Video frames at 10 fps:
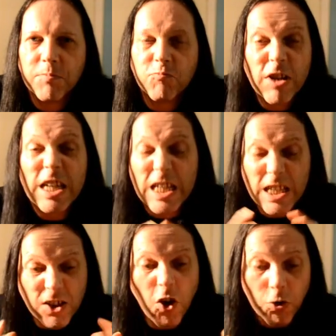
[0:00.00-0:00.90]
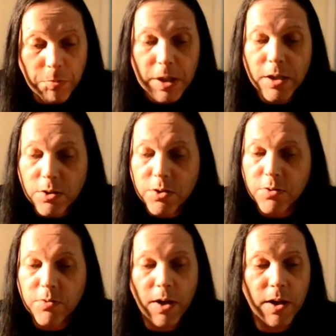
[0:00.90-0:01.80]
really got me into
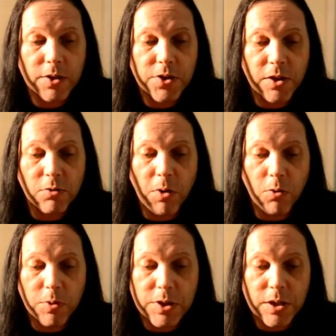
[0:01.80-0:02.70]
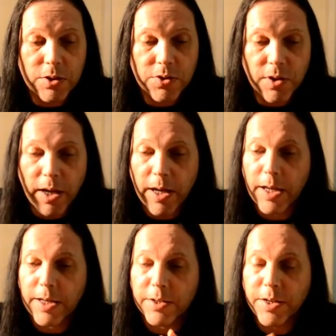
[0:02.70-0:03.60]
single malt whiskies,
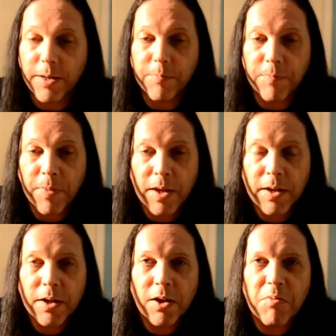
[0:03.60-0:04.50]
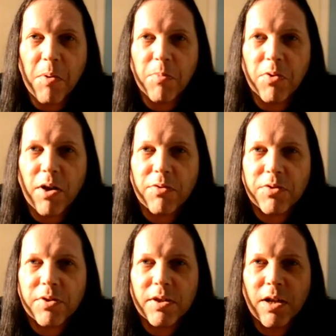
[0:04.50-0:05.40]
and I remember
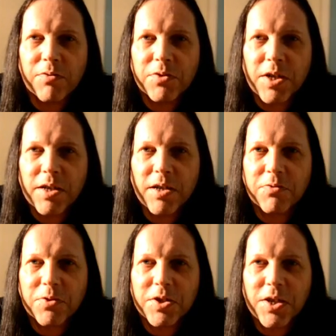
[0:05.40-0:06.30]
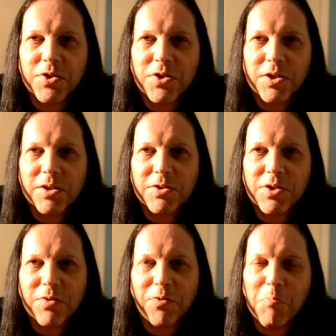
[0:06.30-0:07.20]
after I tasted it,
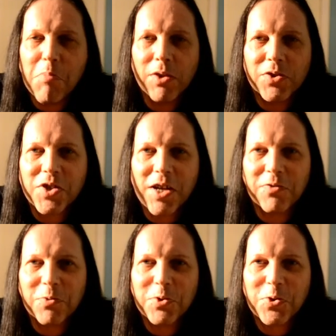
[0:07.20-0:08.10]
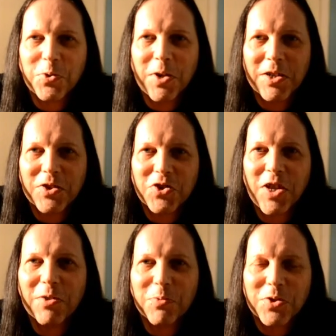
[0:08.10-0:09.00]
for months afterwards, all I could
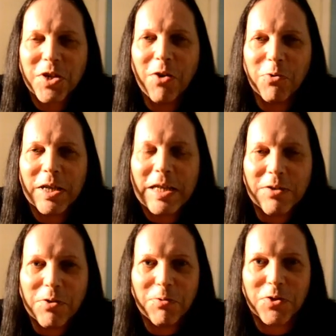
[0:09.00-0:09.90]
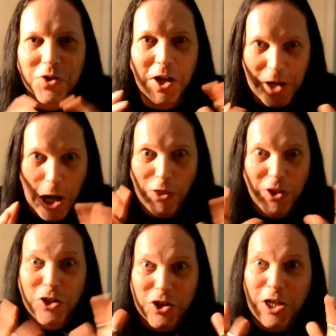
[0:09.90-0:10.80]
sell was Caol Ila. It was just like,
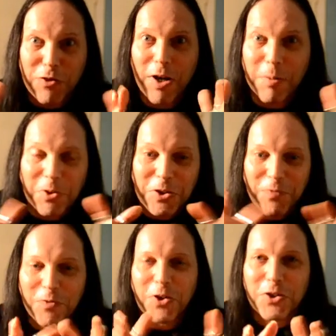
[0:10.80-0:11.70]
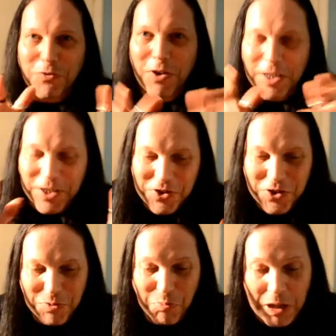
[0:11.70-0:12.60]
this is incredible, you've got to try this, this
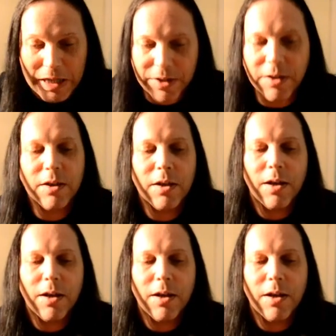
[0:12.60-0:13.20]
is brilliant.